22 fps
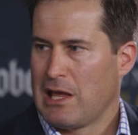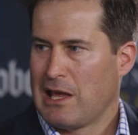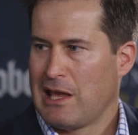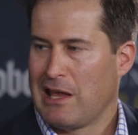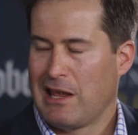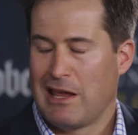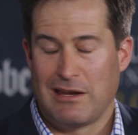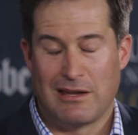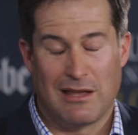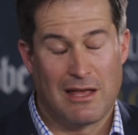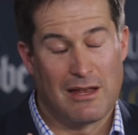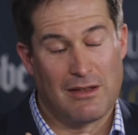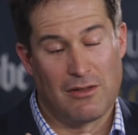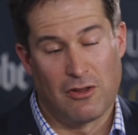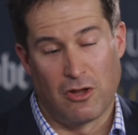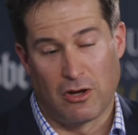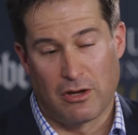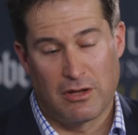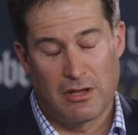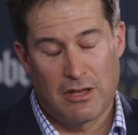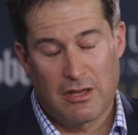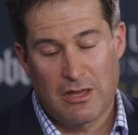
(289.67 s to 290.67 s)
And, and
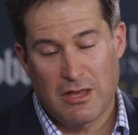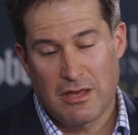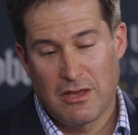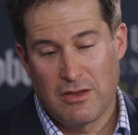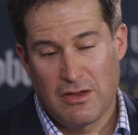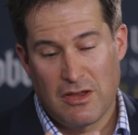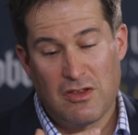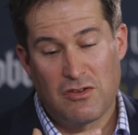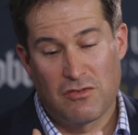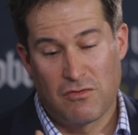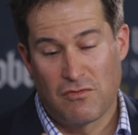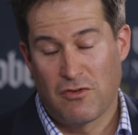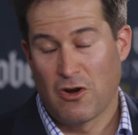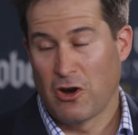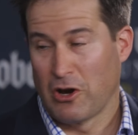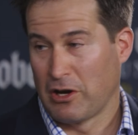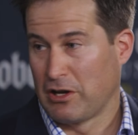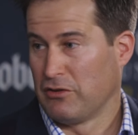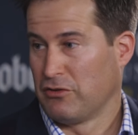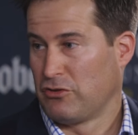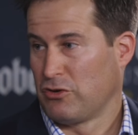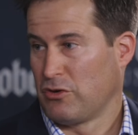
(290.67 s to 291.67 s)
look, he, he's a
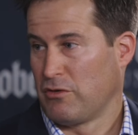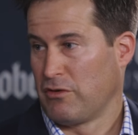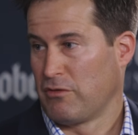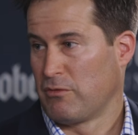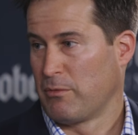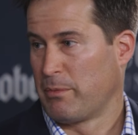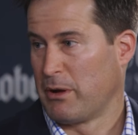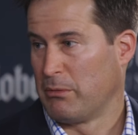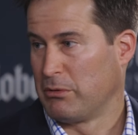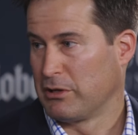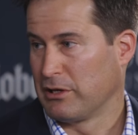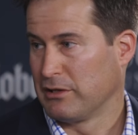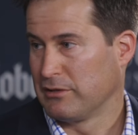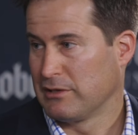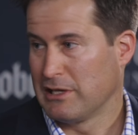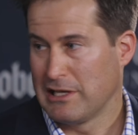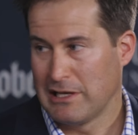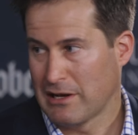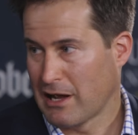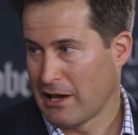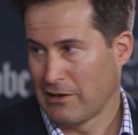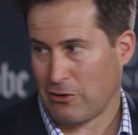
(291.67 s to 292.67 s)
very conservative Republican.
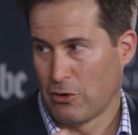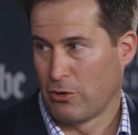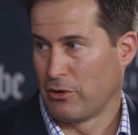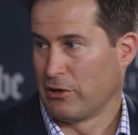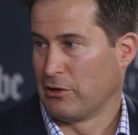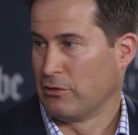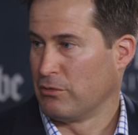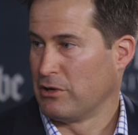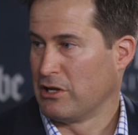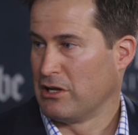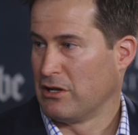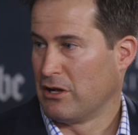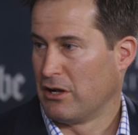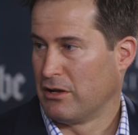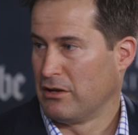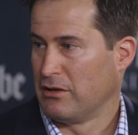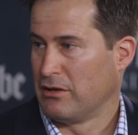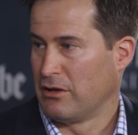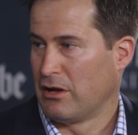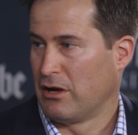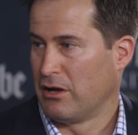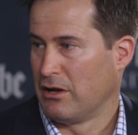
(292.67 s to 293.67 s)
He and I don't agree
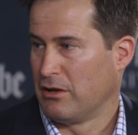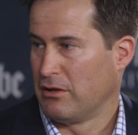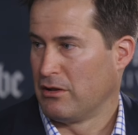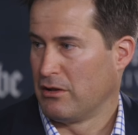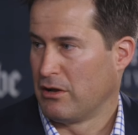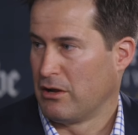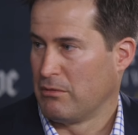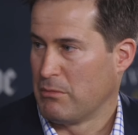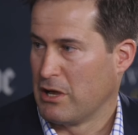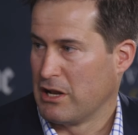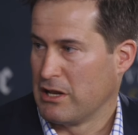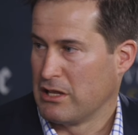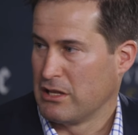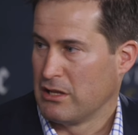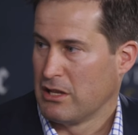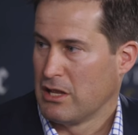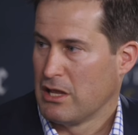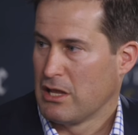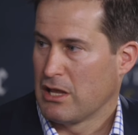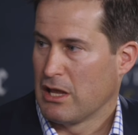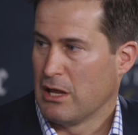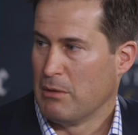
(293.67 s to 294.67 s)
on, on, on
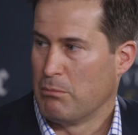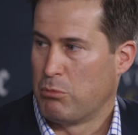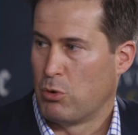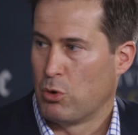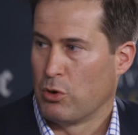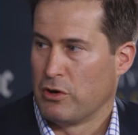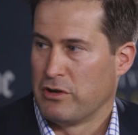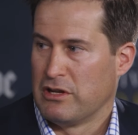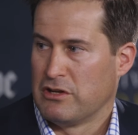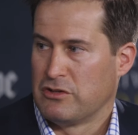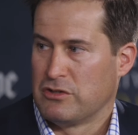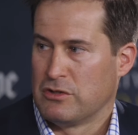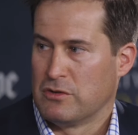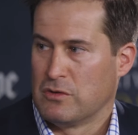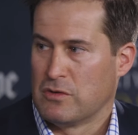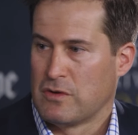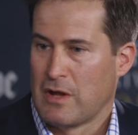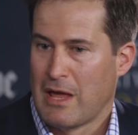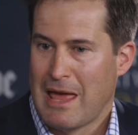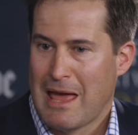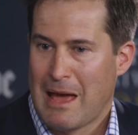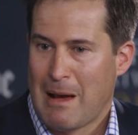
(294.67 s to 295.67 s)
many important
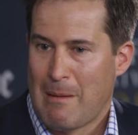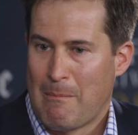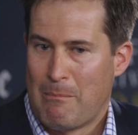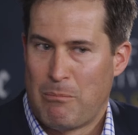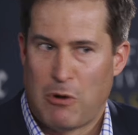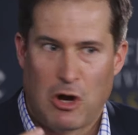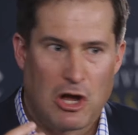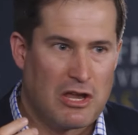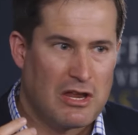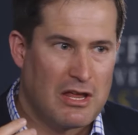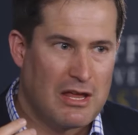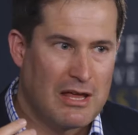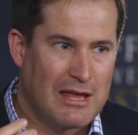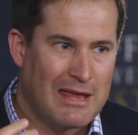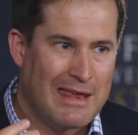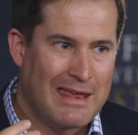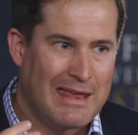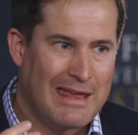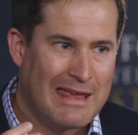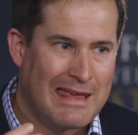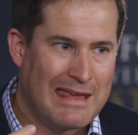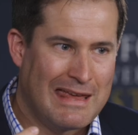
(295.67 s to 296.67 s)
issues.
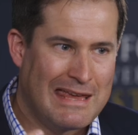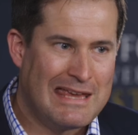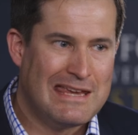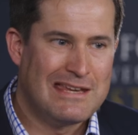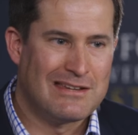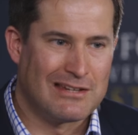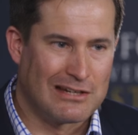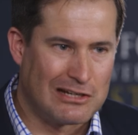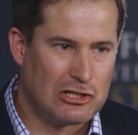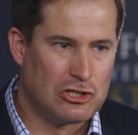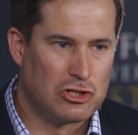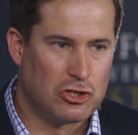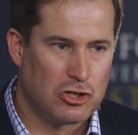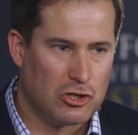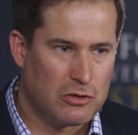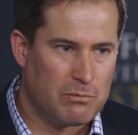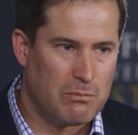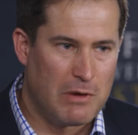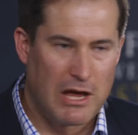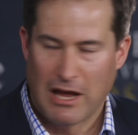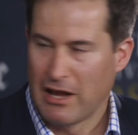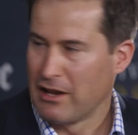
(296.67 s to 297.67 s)
But he's a
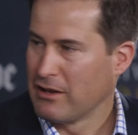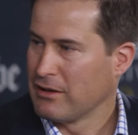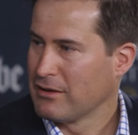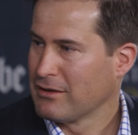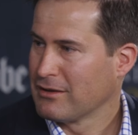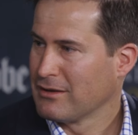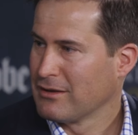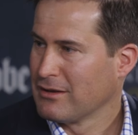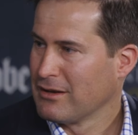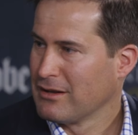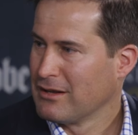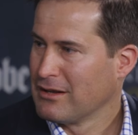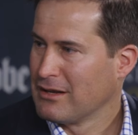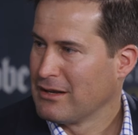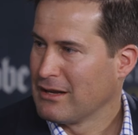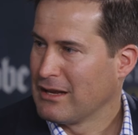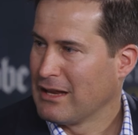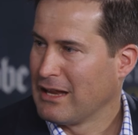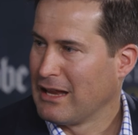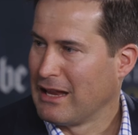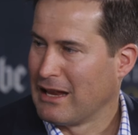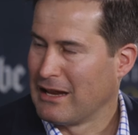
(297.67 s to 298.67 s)
good man.
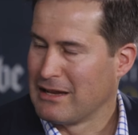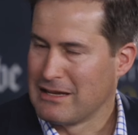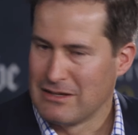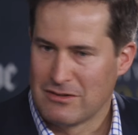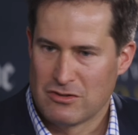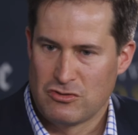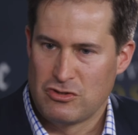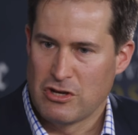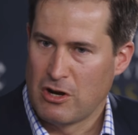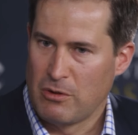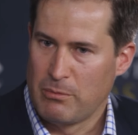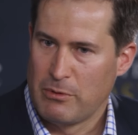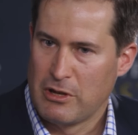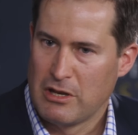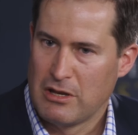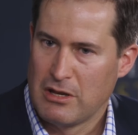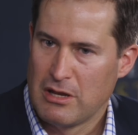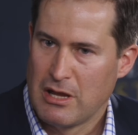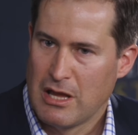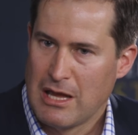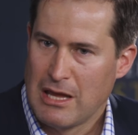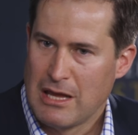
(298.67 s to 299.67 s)
And he's a
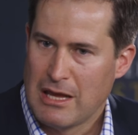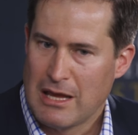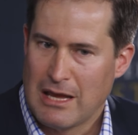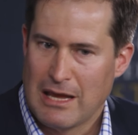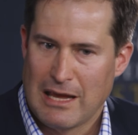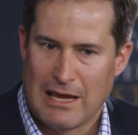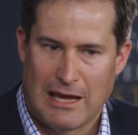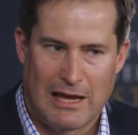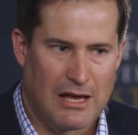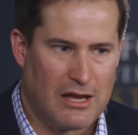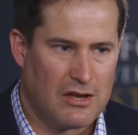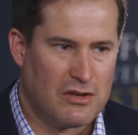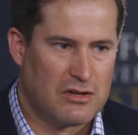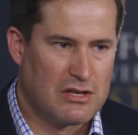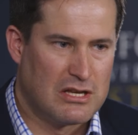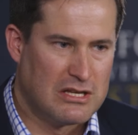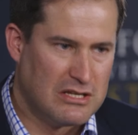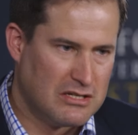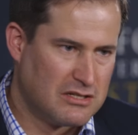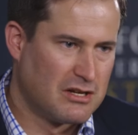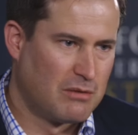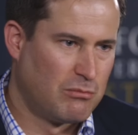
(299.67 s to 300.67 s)
gentleman and
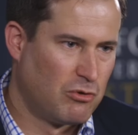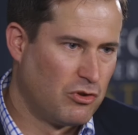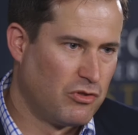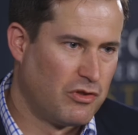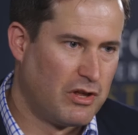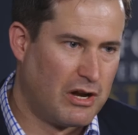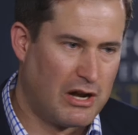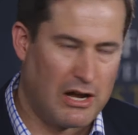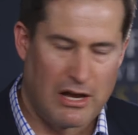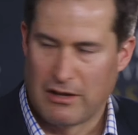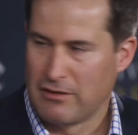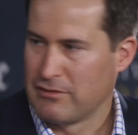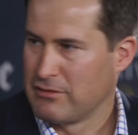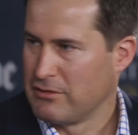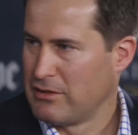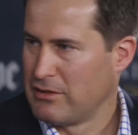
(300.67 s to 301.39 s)
he's someone that I